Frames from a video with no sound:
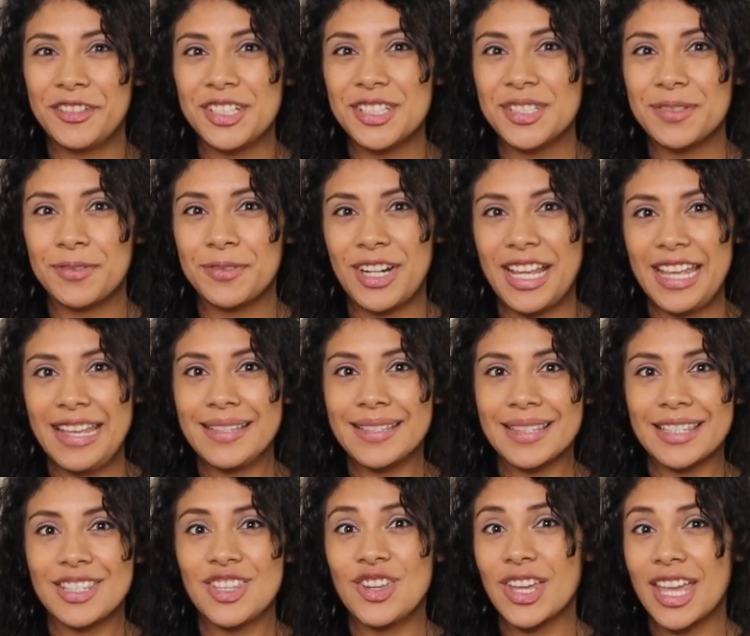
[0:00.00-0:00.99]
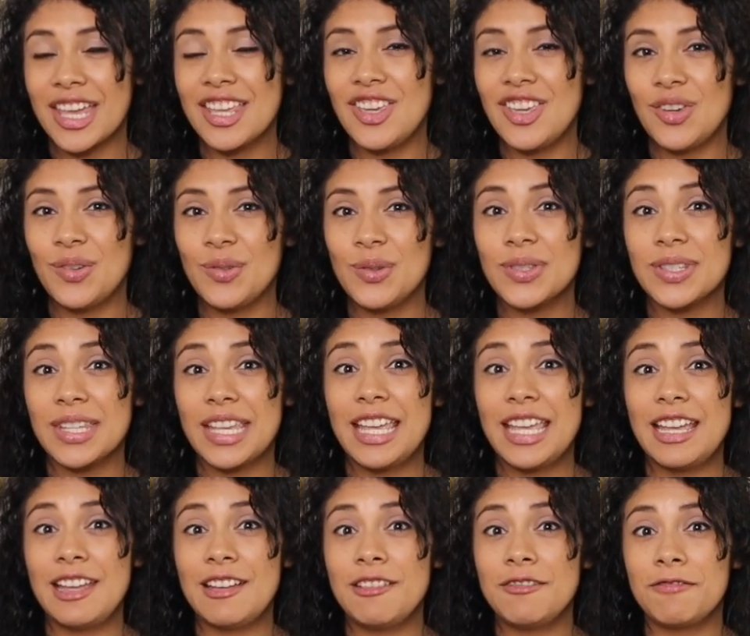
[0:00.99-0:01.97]
first phrase you can use
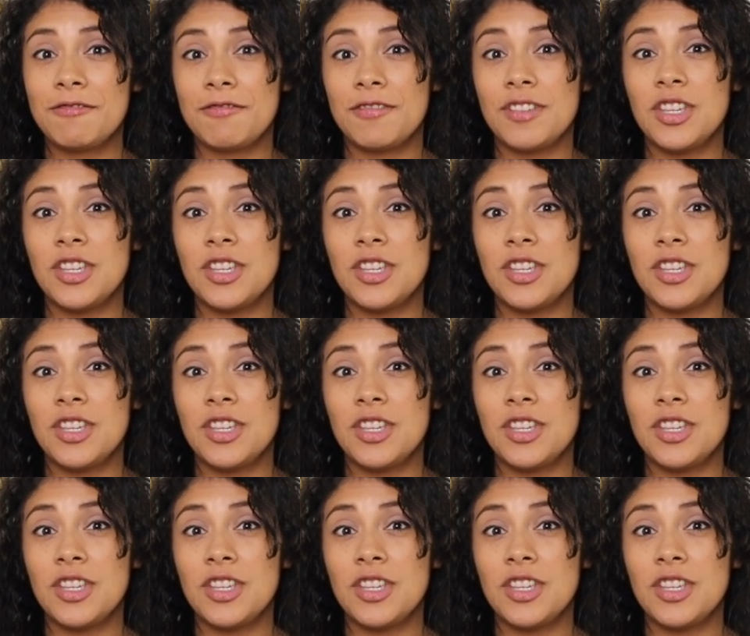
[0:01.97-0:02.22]
if